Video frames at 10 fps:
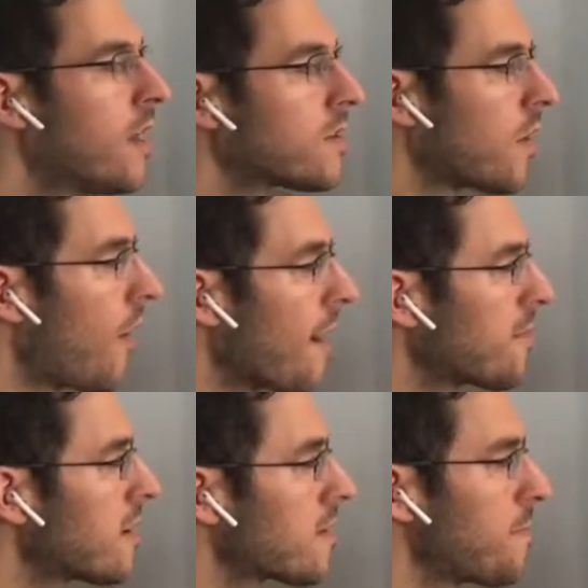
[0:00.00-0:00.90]
So
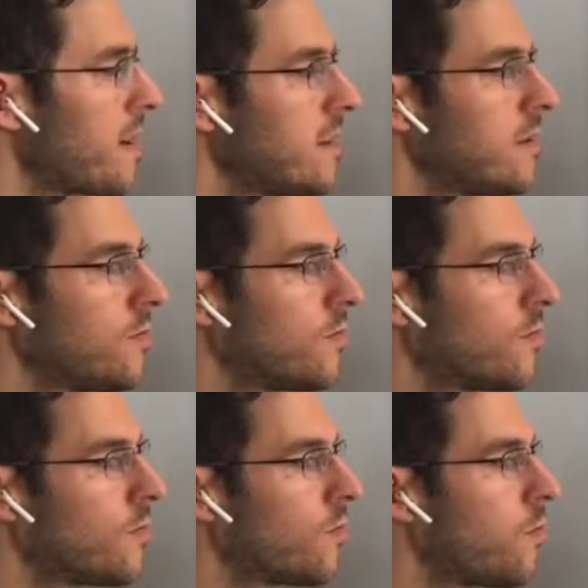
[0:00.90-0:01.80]
I'm going to explain to you
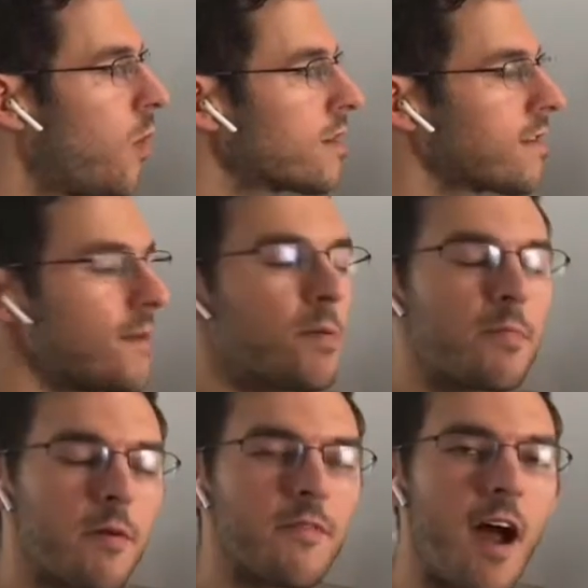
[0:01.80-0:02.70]
what type
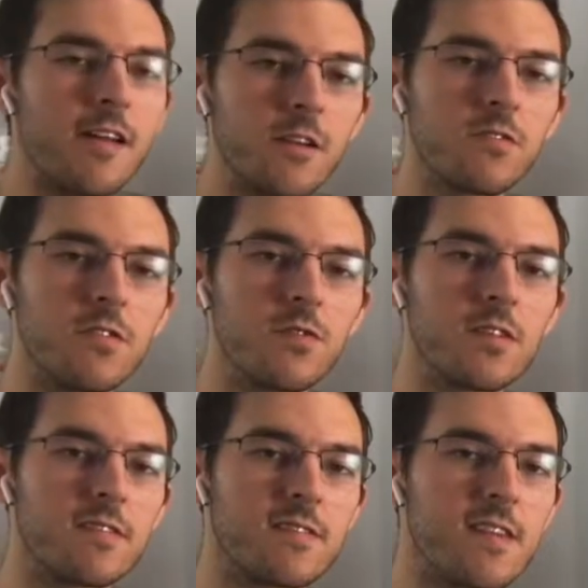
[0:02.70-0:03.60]
of providers you
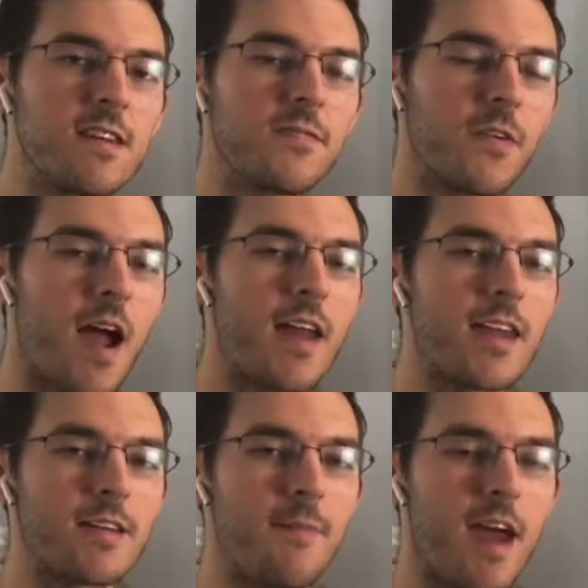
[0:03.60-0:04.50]
can seek for
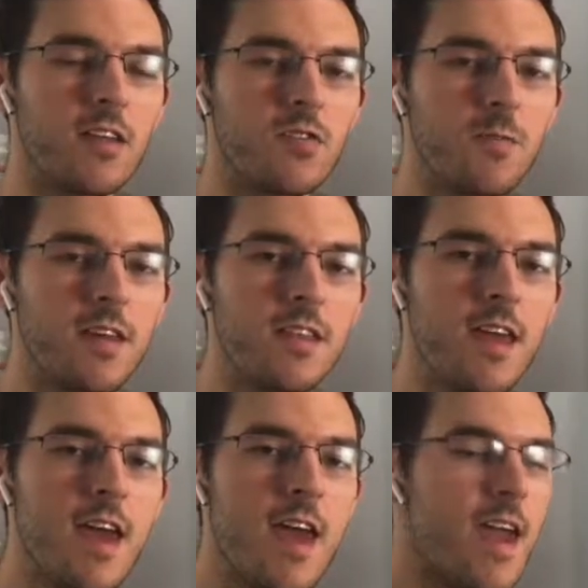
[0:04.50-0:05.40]
headache management
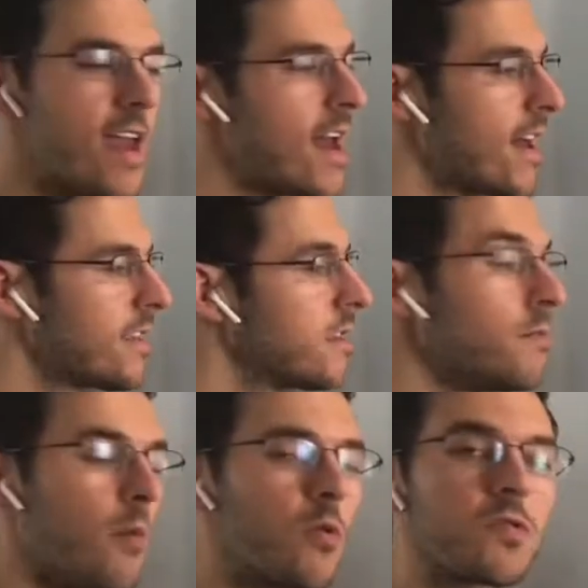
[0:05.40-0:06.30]
and
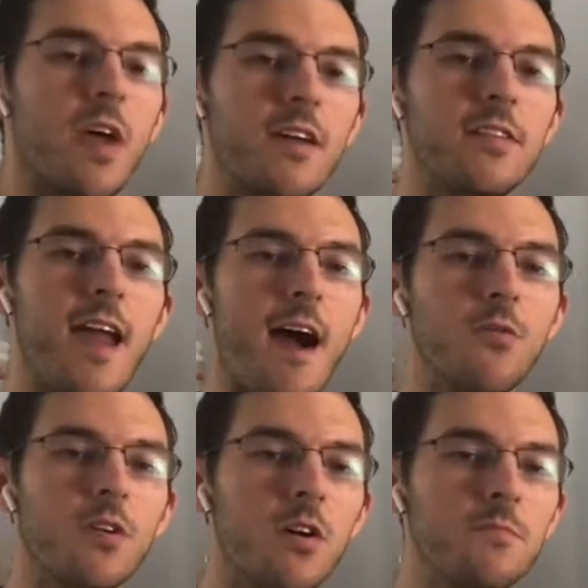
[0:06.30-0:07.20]
the most likely
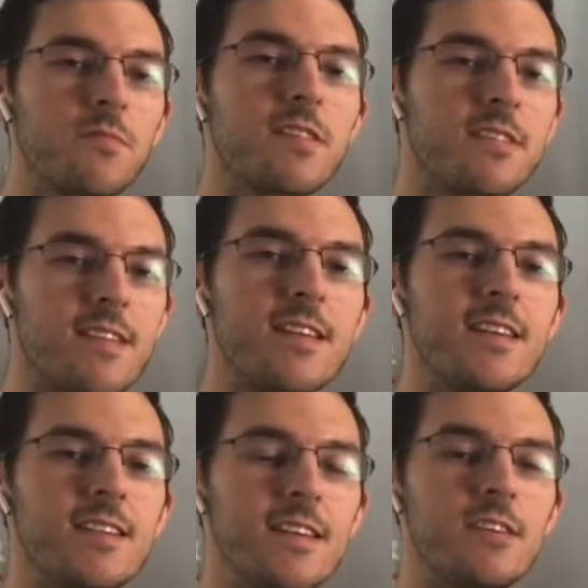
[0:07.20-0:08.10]
outcome to
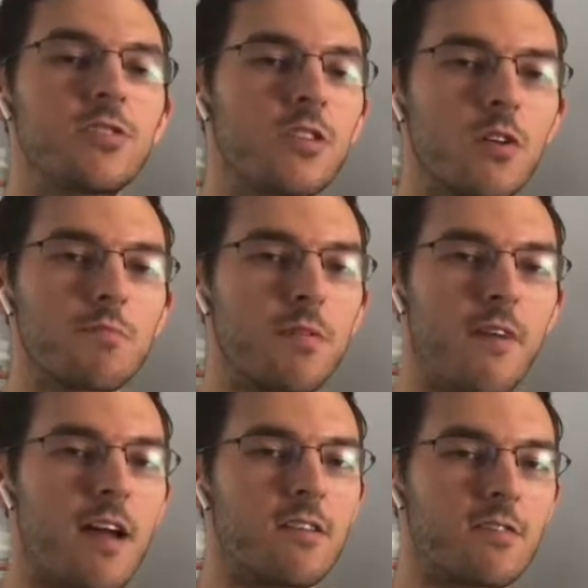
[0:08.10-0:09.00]
seeking each of those
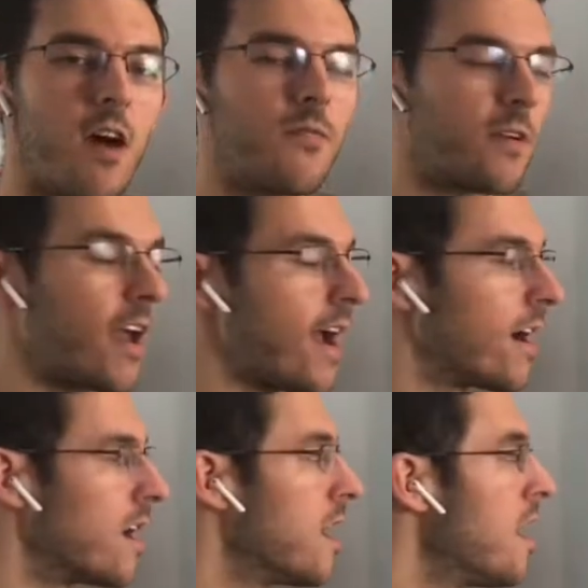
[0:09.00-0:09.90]
providers out for
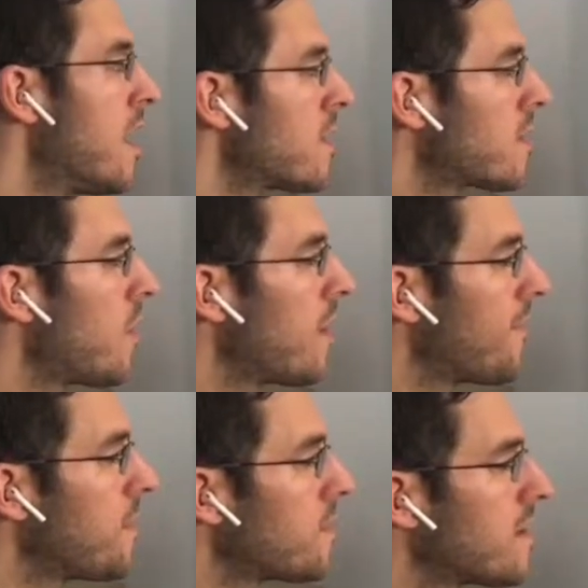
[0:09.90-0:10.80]
care. So
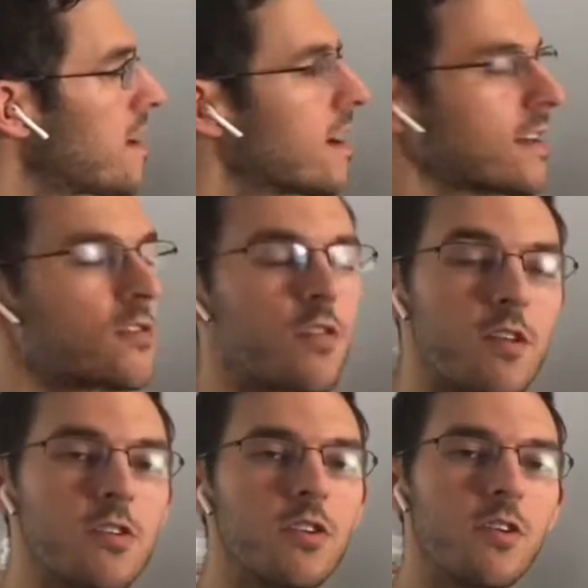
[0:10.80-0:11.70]
if you seek a
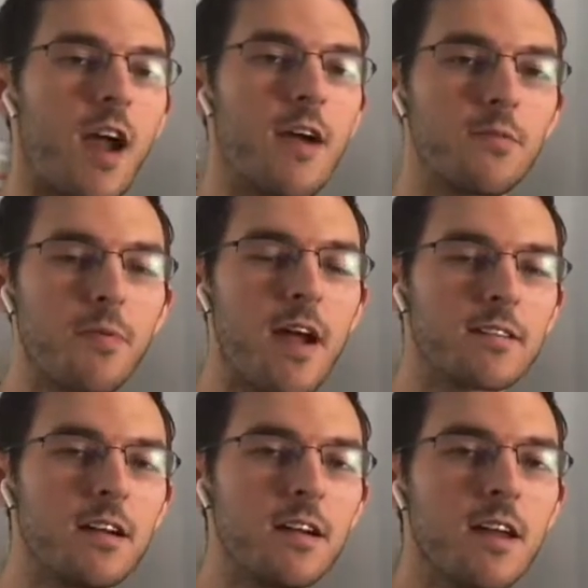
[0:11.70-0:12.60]
traditional
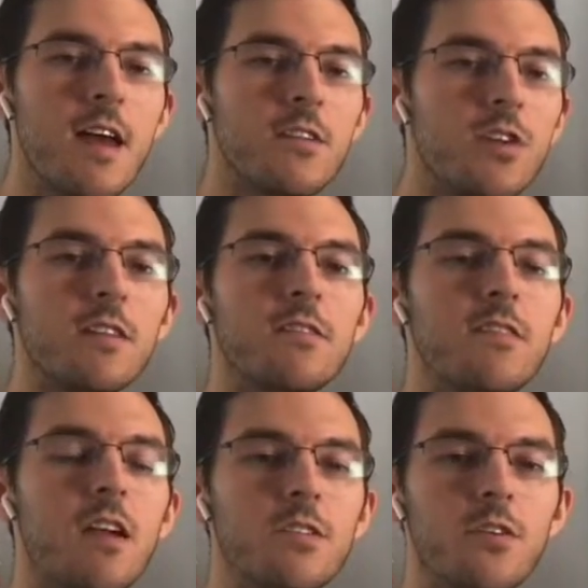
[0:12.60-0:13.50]
chiropractor,
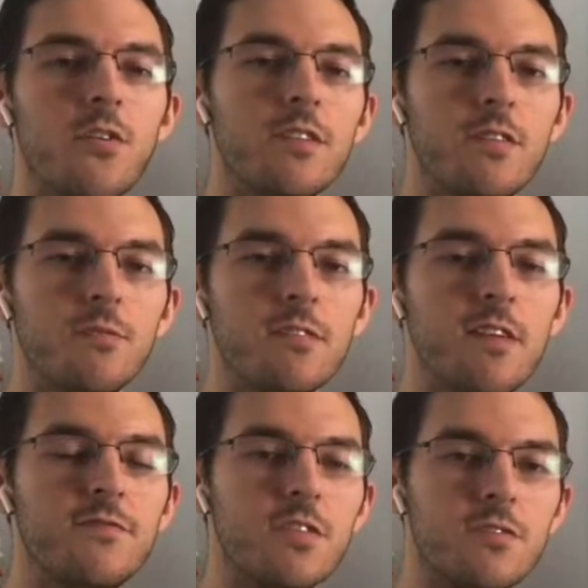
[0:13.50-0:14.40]
chances are you're going to
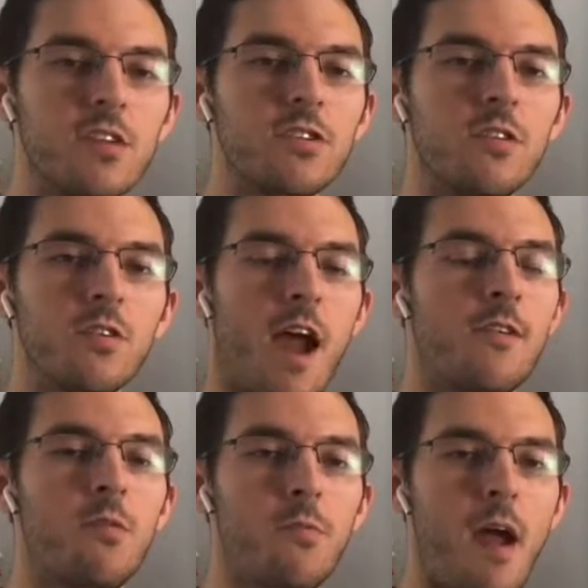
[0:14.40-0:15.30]
receive traditional
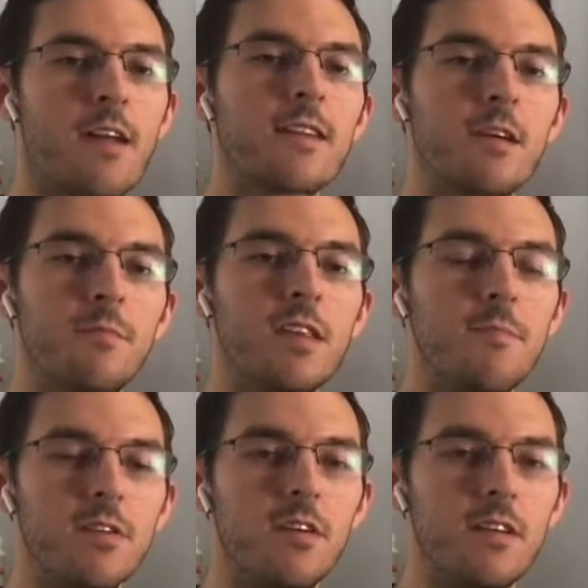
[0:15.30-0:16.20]
chiropractic
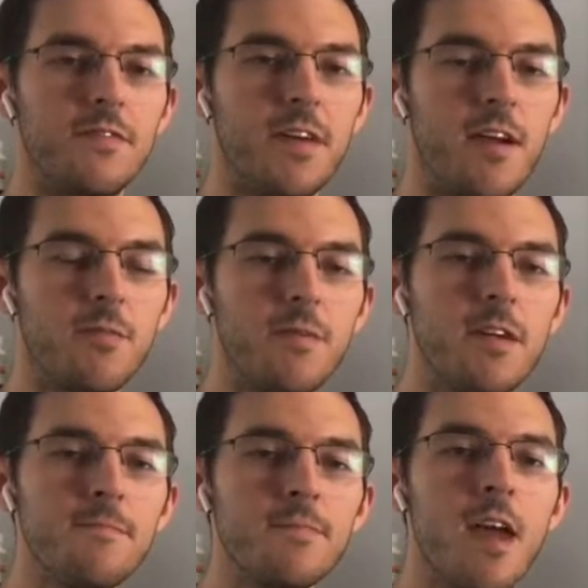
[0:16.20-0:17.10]
manipulative
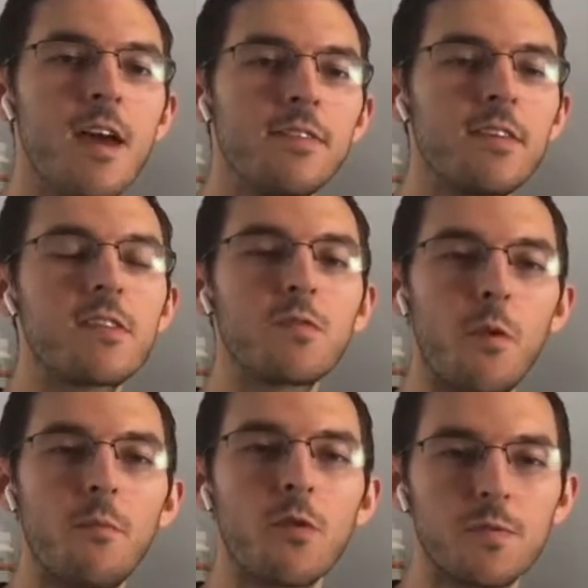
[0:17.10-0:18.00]
therapy. This is
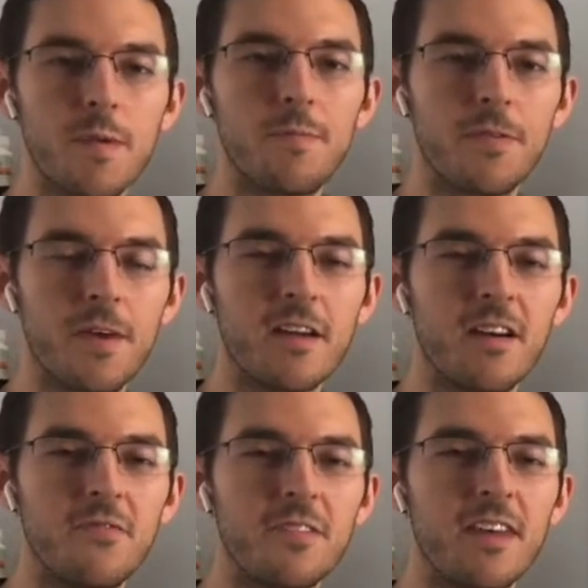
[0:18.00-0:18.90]
what most people think
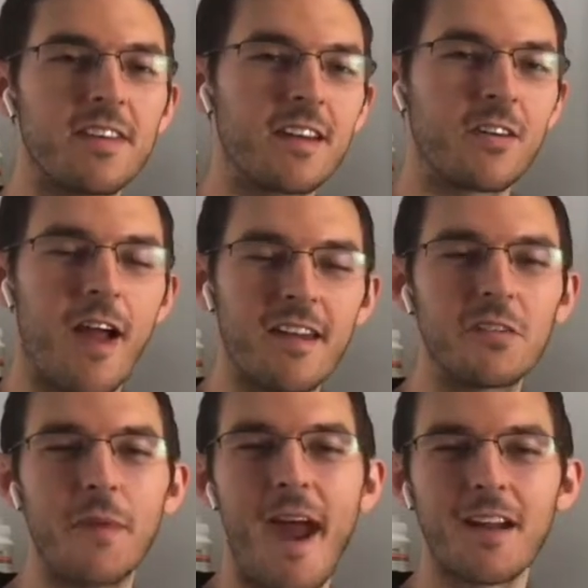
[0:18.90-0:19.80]
of when they think of crack
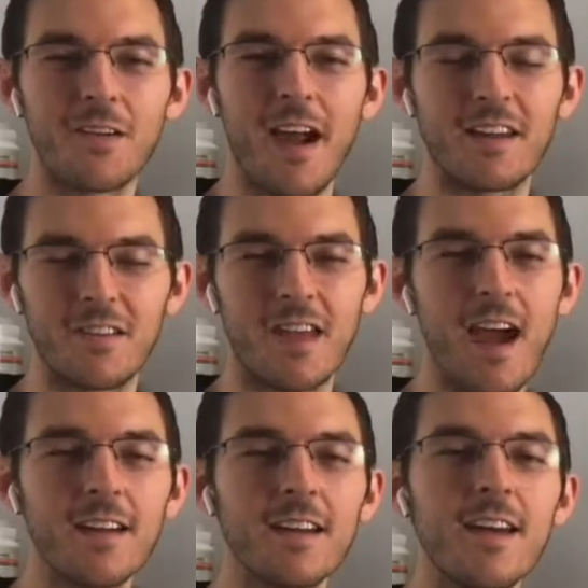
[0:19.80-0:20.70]
your back, crack your
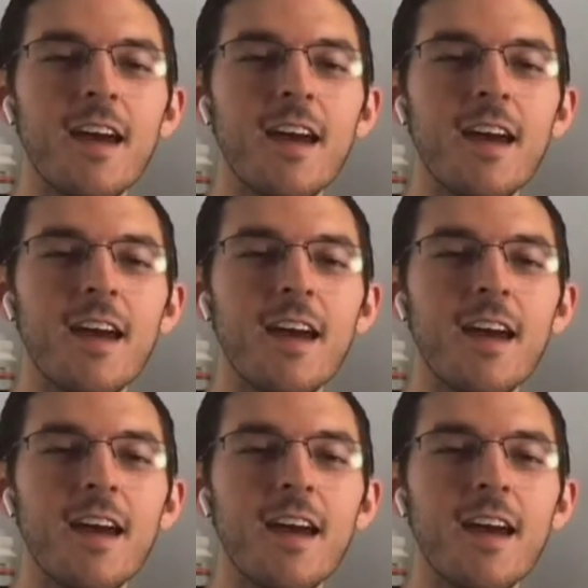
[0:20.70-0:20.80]
neck.